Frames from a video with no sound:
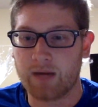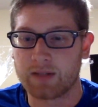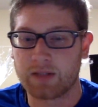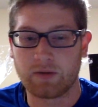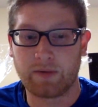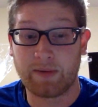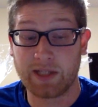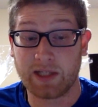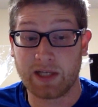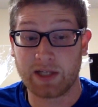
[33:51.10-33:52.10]
this will be
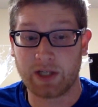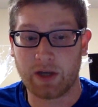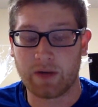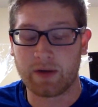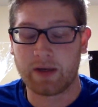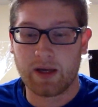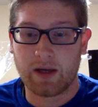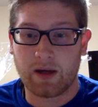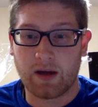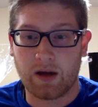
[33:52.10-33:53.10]
basically on the show.
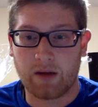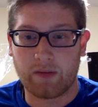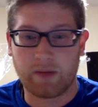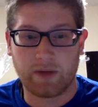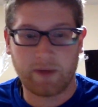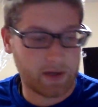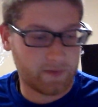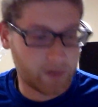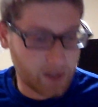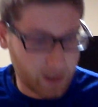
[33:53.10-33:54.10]
If I
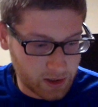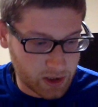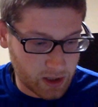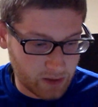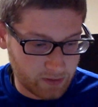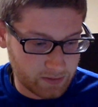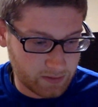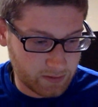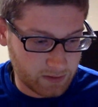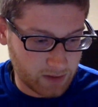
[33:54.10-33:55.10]
can fit it in the show.
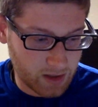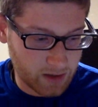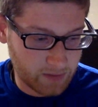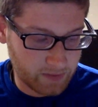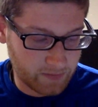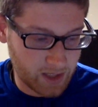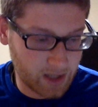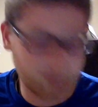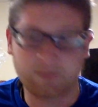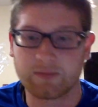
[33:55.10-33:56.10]
If
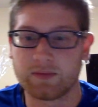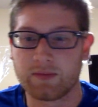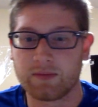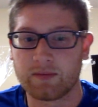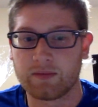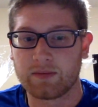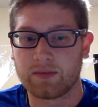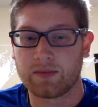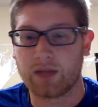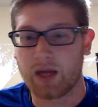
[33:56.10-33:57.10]
not,
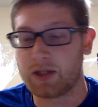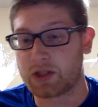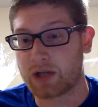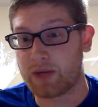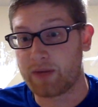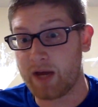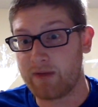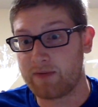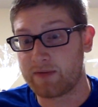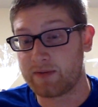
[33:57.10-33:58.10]
then Instagram
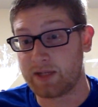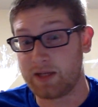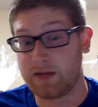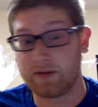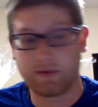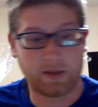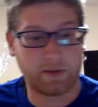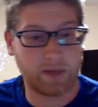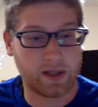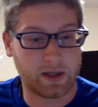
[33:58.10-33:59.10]
Live, see you,
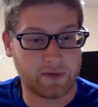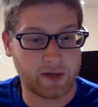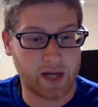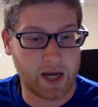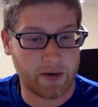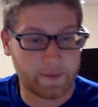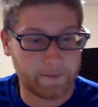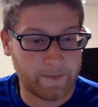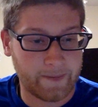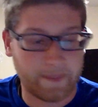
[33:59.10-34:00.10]
you'll be in there for an hour,
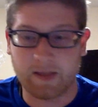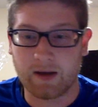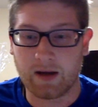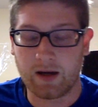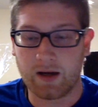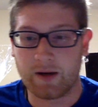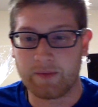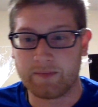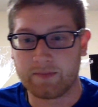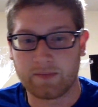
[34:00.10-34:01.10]

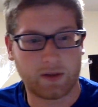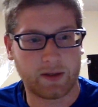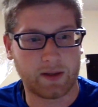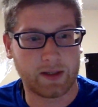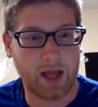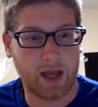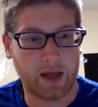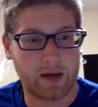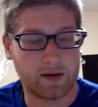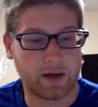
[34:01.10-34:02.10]
or a day,
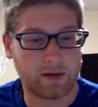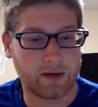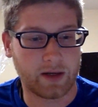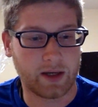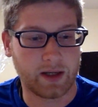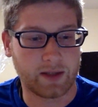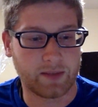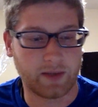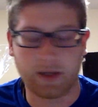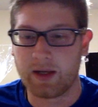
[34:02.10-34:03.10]
I don't know how long it is,
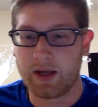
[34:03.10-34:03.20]
but,